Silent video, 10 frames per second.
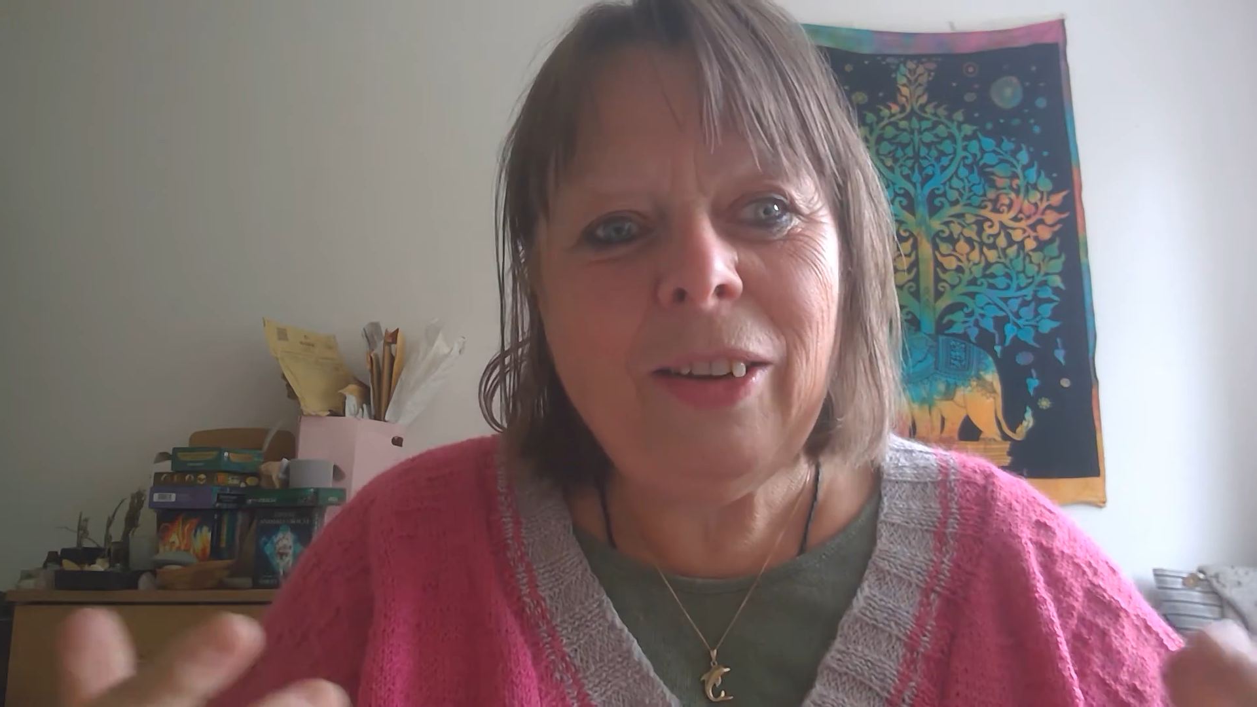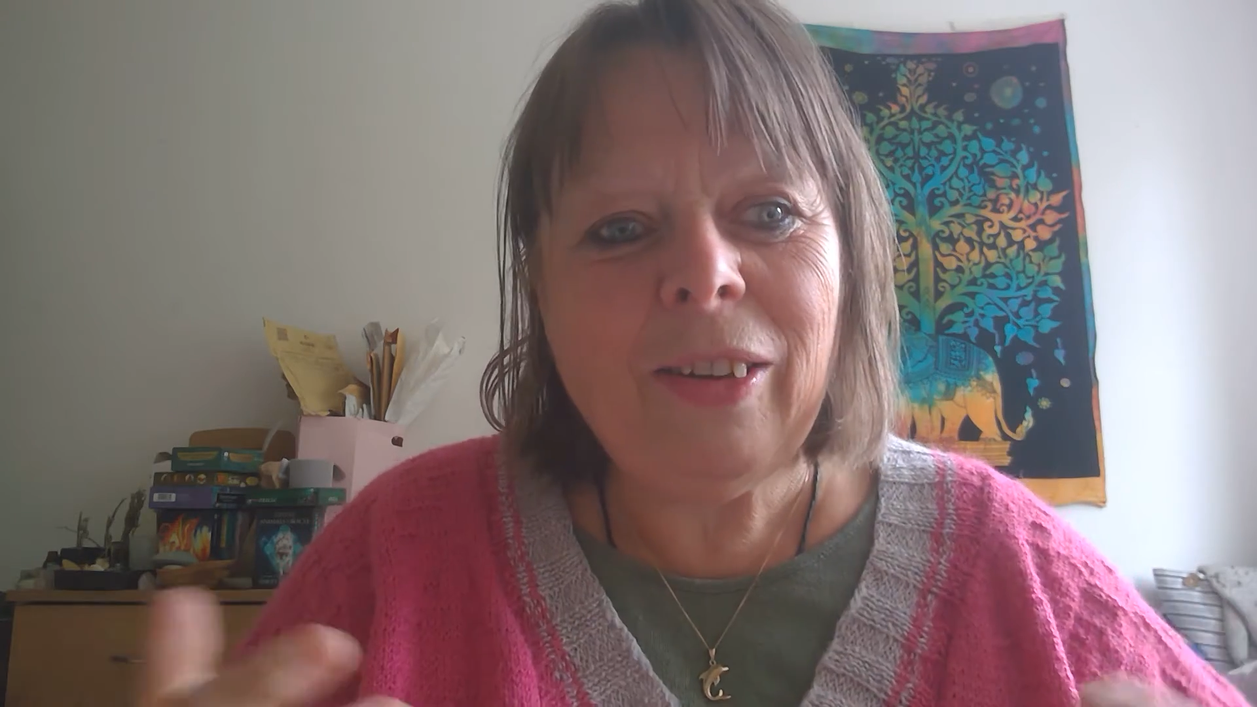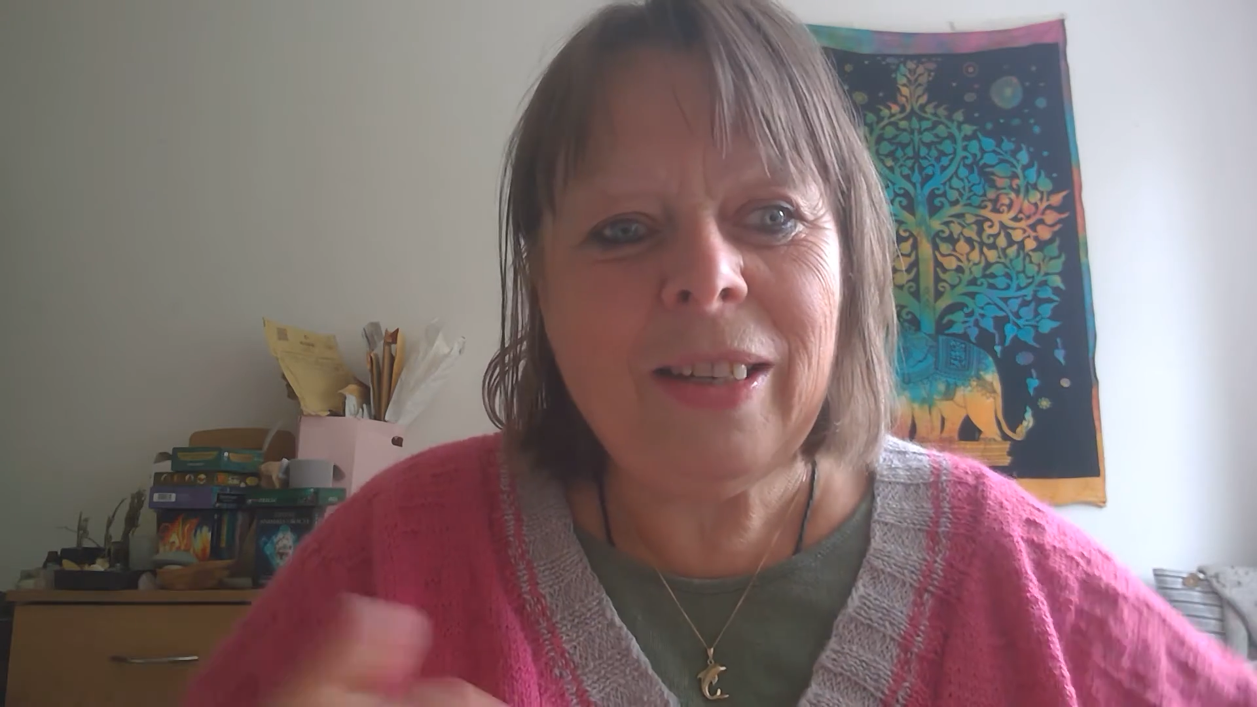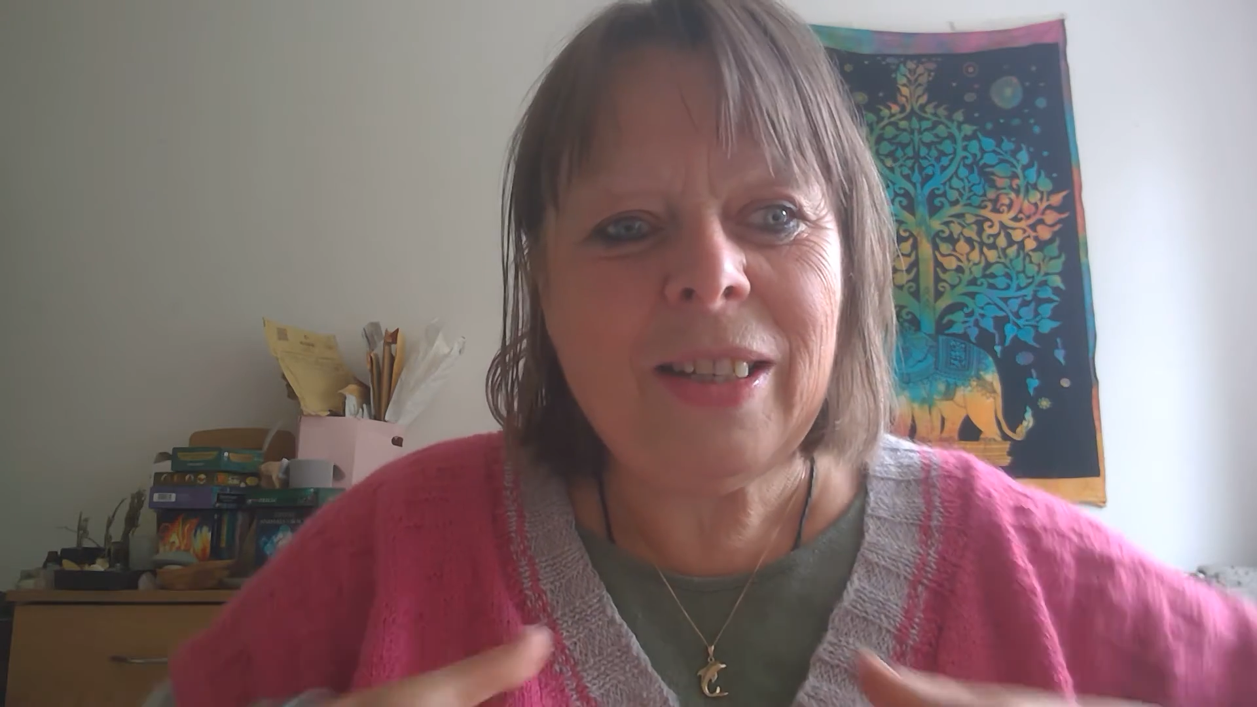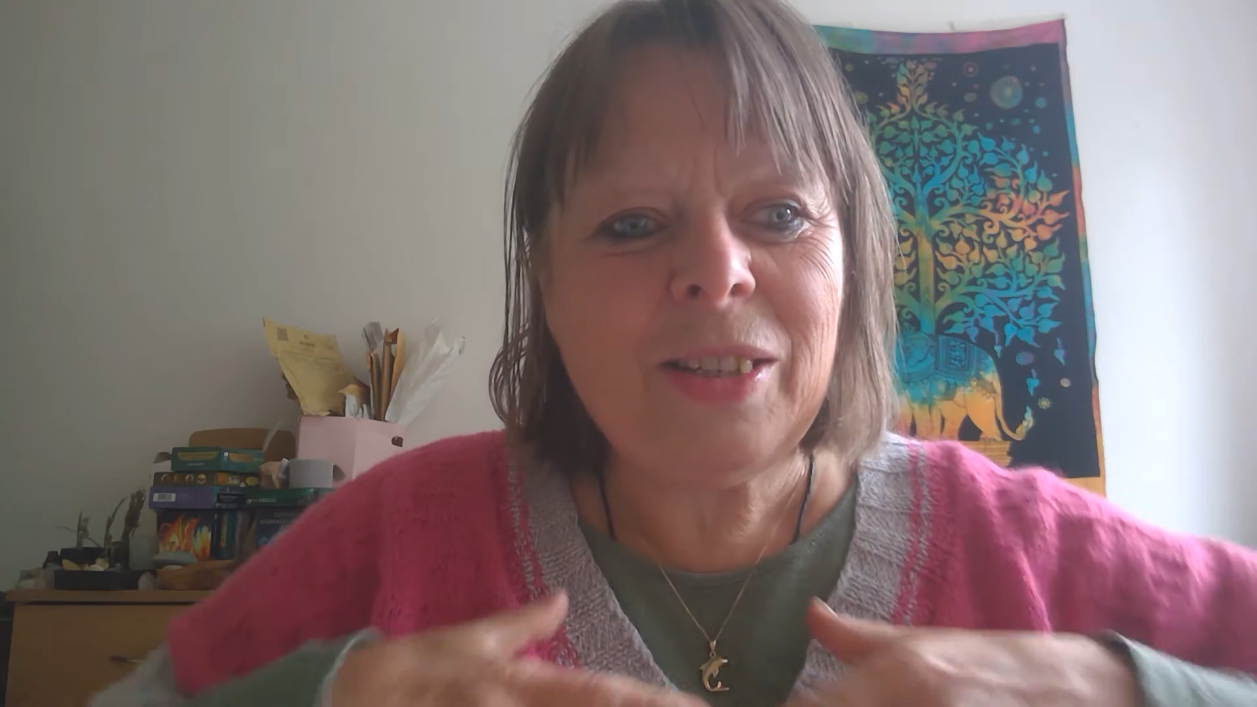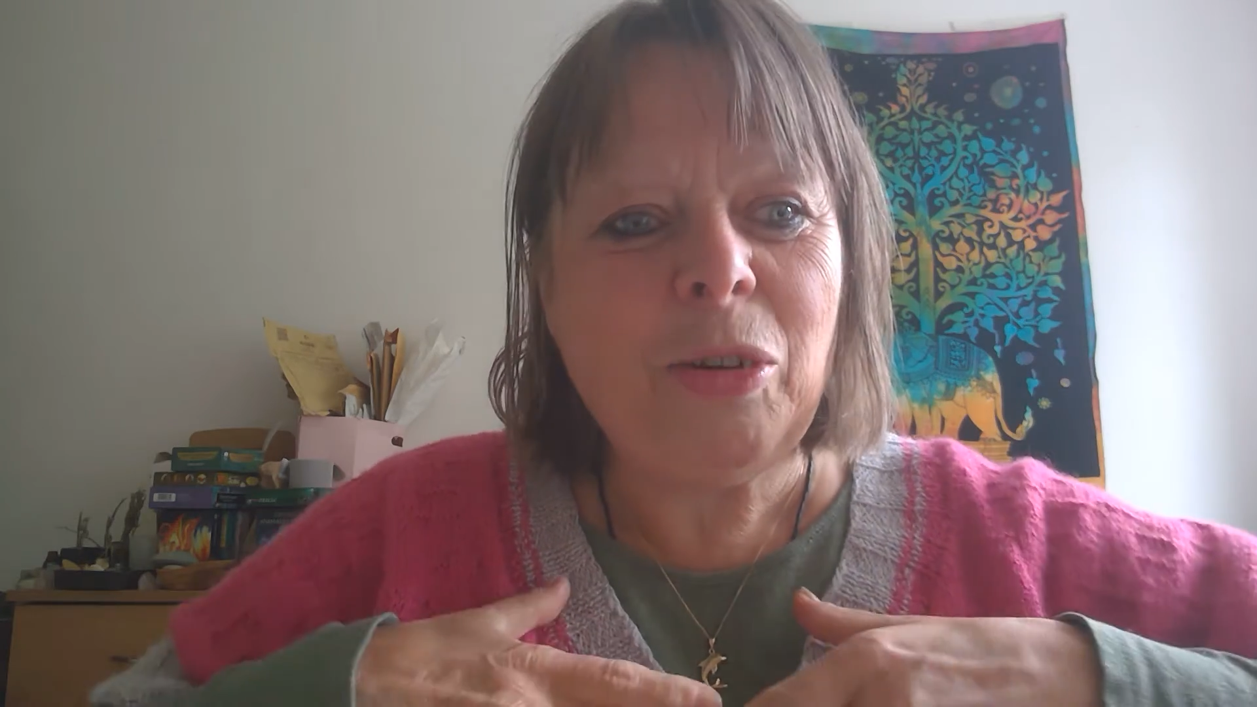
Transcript: all this.